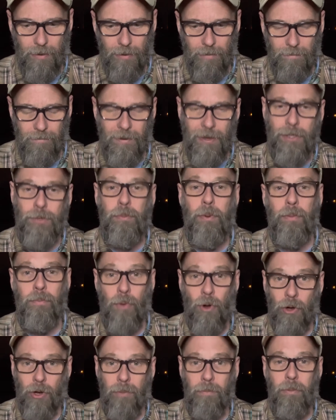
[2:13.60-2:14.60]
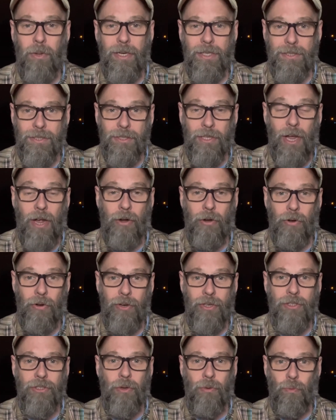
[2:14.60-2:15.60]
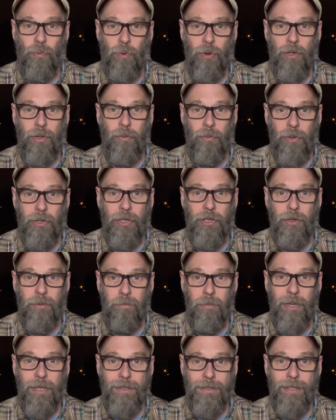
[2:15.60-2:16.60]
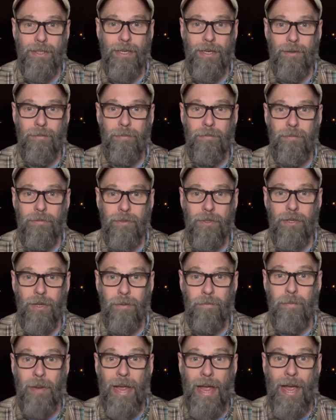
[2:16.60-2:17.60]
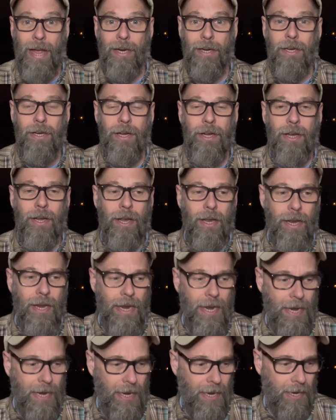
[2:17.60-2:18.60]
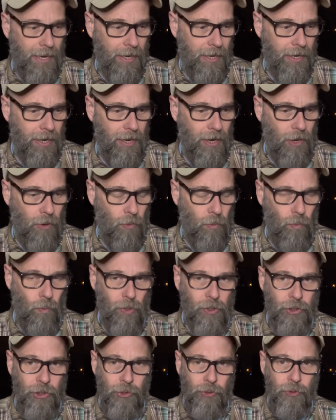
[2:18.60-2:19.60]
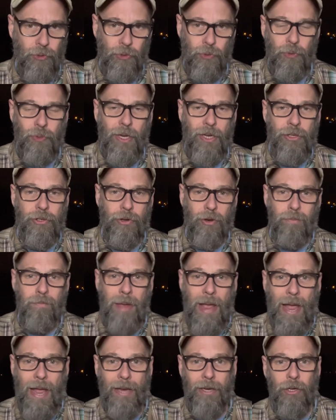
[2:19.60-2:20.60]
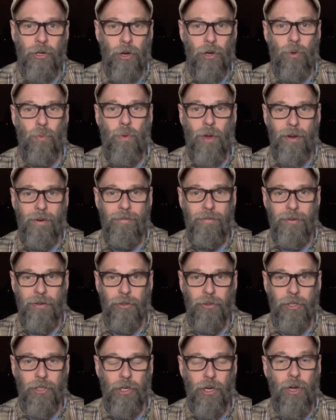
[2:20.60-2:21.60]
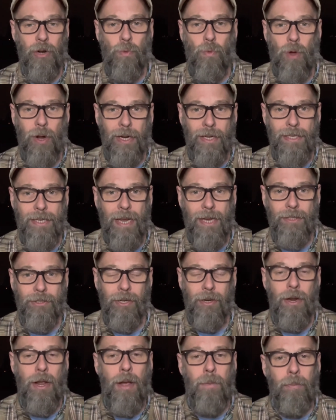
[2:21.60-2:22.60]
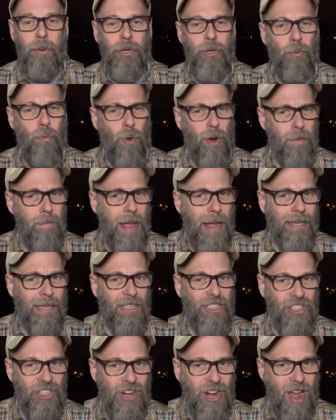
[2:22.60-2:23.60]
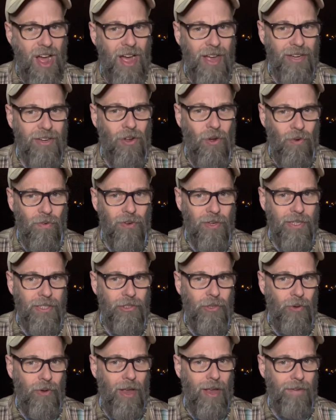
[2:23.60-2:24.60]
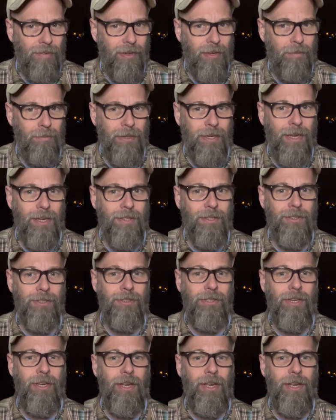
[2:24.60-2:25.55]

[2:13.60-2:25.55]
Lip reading: Facebook Marketplaces, I heard, is a really good place to get a bag. And once you do get your bag, you're going to want to feel it. You're going to want to test it. But you want a bag that's not overly too heavy, because